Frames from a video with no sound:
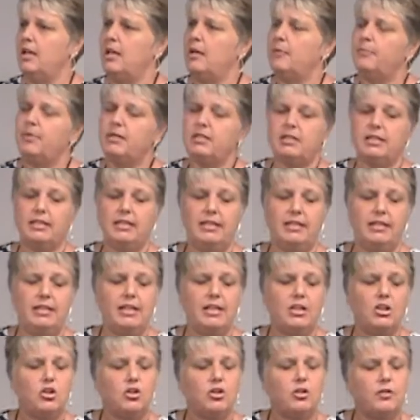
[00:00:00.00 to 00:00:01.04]
but to
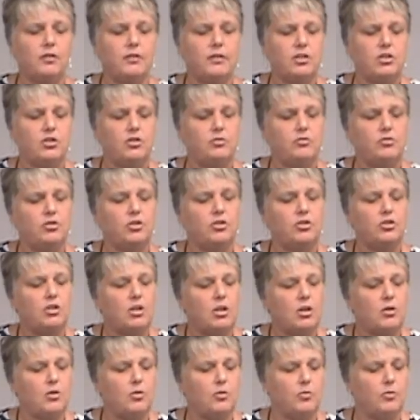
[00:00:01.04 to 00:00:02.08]
encourage you to
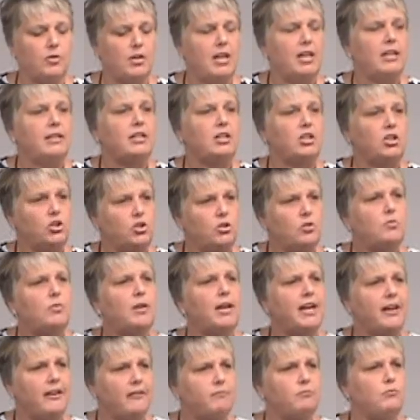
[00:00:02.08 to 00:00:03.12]
know that you
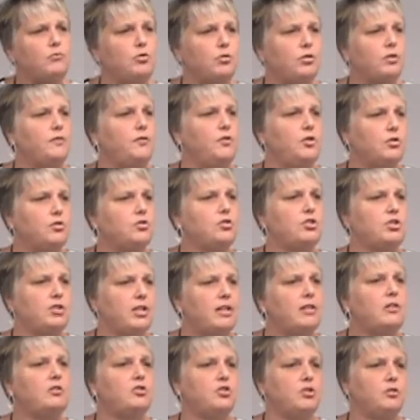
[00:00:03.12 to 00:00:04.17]
have more of your
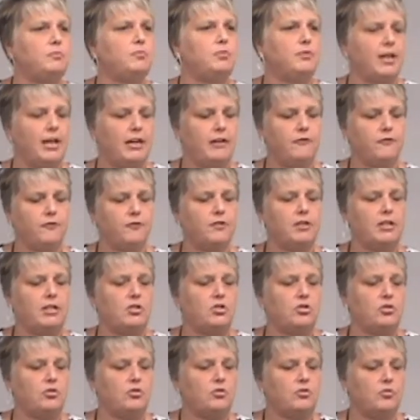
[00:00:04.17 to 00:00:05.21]
shell to break free
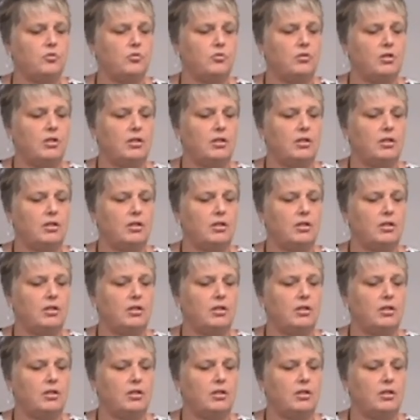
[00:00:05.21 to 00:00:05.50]
too.